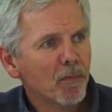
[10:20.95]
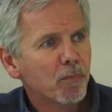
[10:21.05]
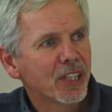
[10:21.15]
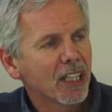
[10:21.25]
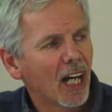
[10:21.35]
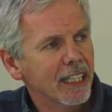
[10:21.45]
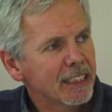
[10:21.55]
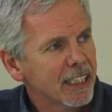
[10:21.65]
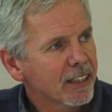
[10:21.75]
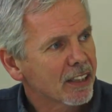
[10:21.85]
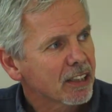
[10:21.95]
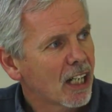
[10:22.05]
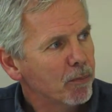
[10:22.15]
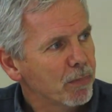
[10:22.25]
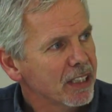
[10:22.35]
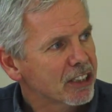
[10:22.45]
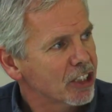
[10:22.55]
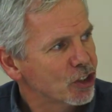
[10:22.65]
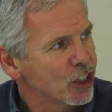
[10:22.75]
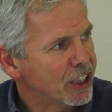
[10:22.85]
But the idea that
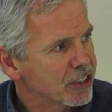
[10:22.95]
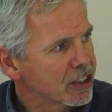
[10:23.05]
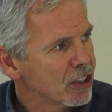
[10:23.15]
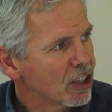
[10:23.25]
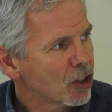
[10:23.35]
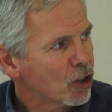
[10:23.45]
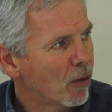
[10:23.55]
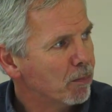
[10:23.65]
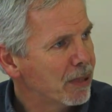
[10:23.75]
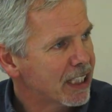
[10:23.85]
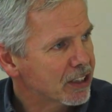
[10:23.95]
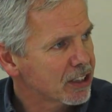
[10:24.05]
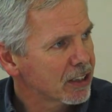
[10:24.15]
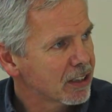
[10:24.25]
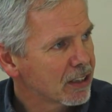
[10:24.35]
countries compete,